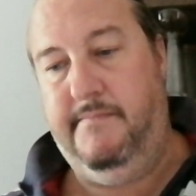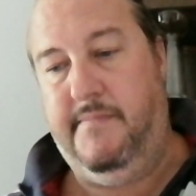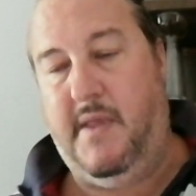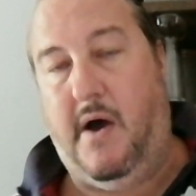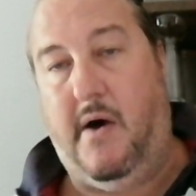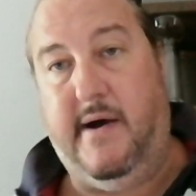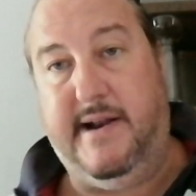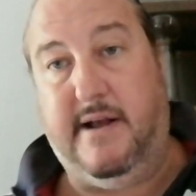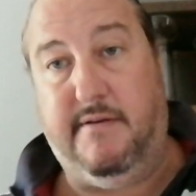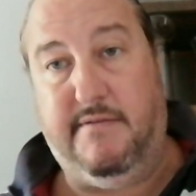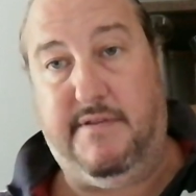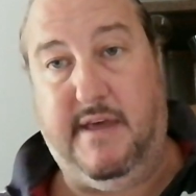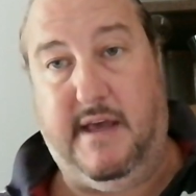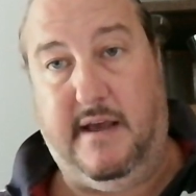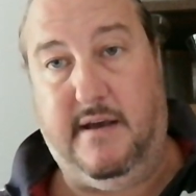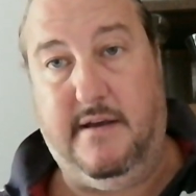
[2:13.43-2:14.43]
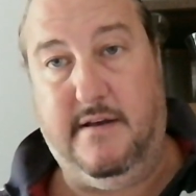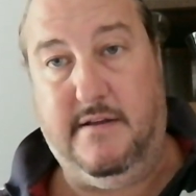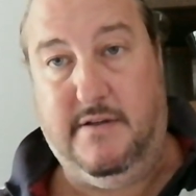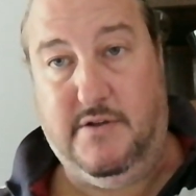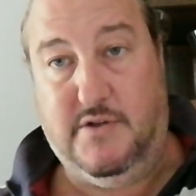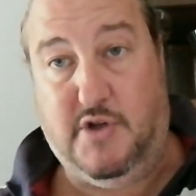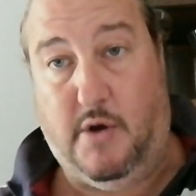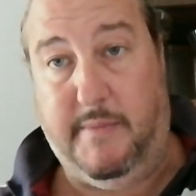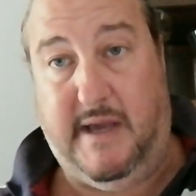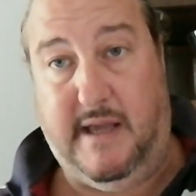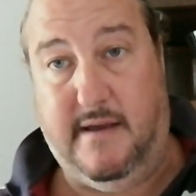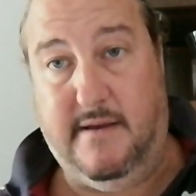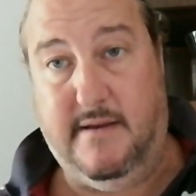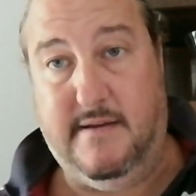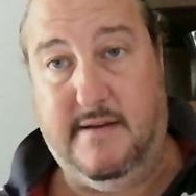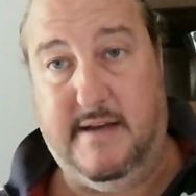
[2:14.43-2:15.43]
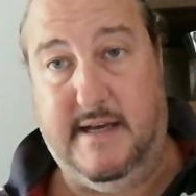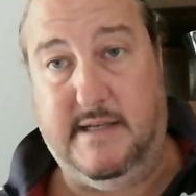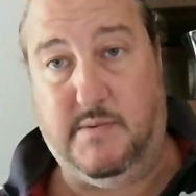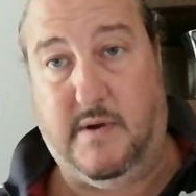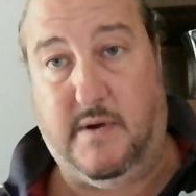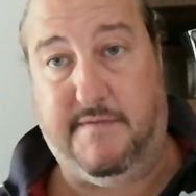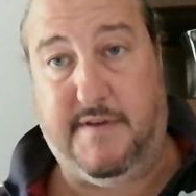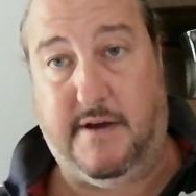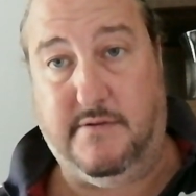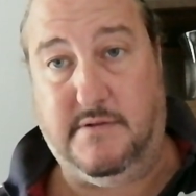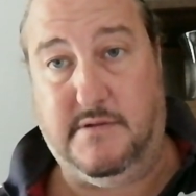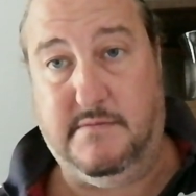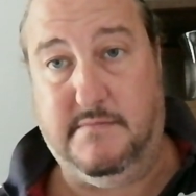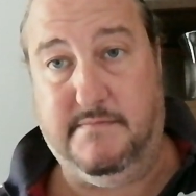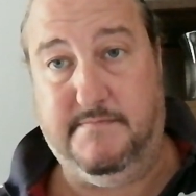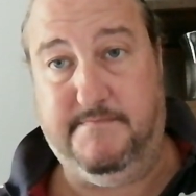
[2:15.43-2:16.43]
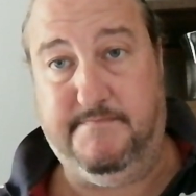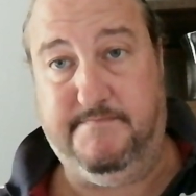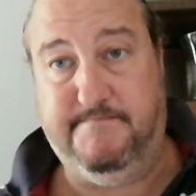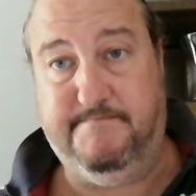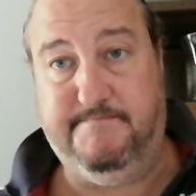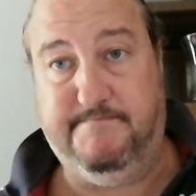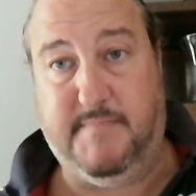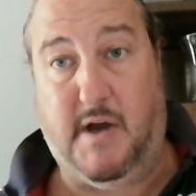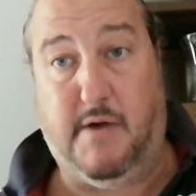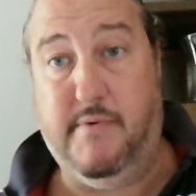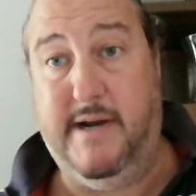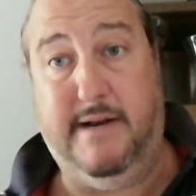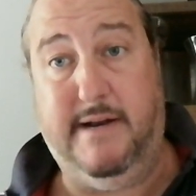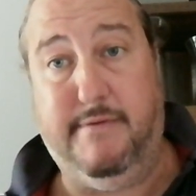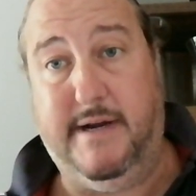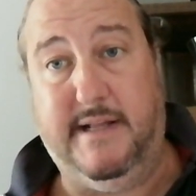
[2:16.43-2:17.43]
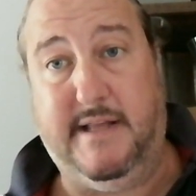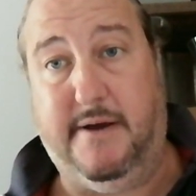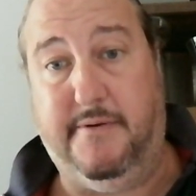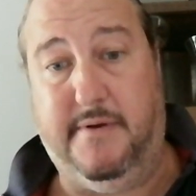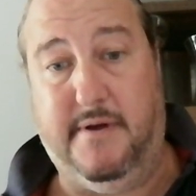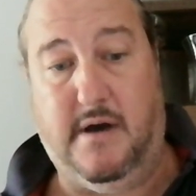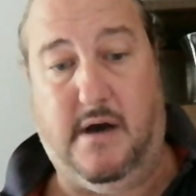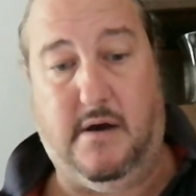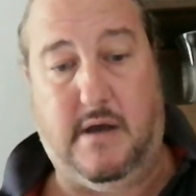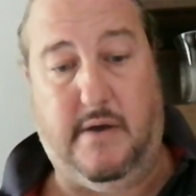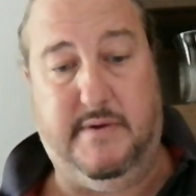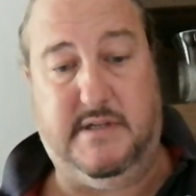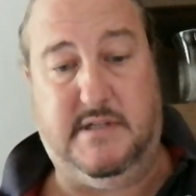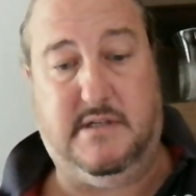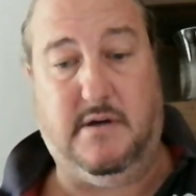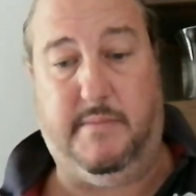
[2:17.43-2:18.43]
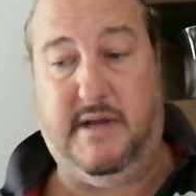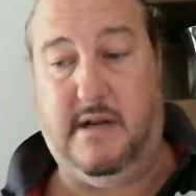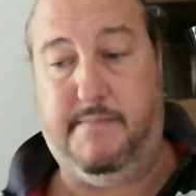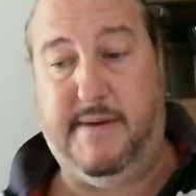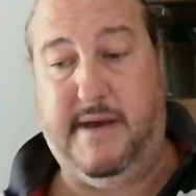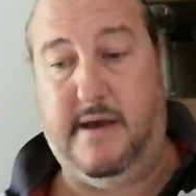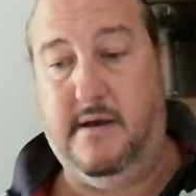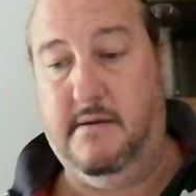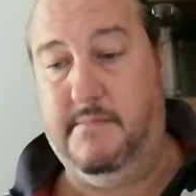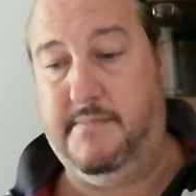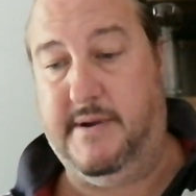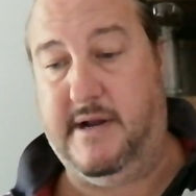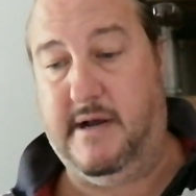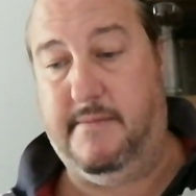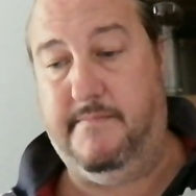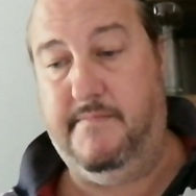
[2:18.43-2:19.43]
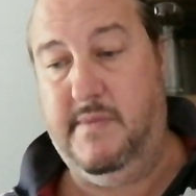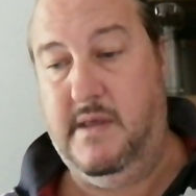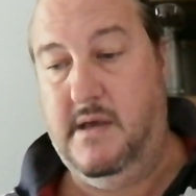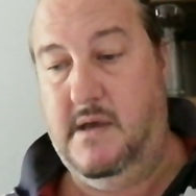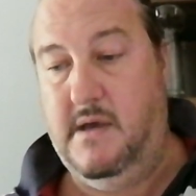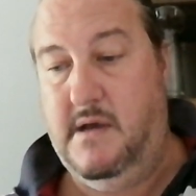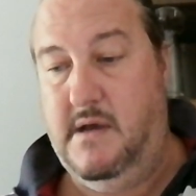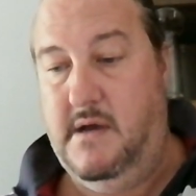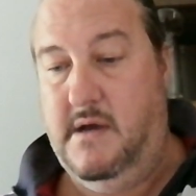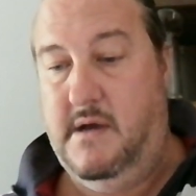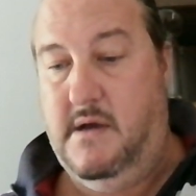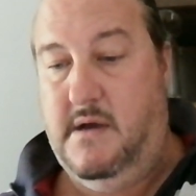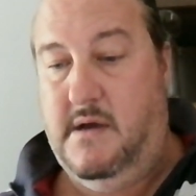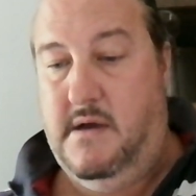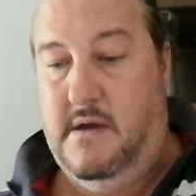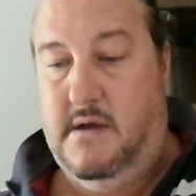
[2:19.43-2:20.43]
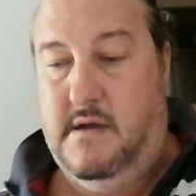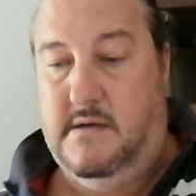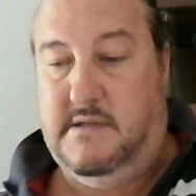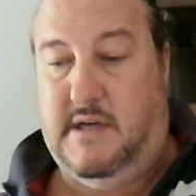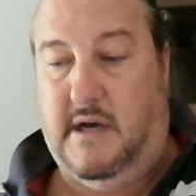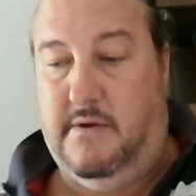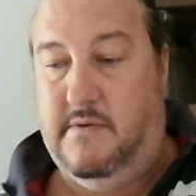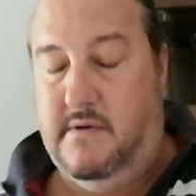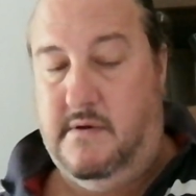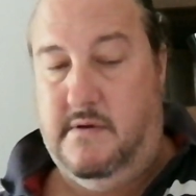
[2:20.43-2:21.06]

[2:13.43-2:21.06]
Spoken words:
I don't think Tommy is one of those. I really, really don't. I'll go into Tommy in a bit, but so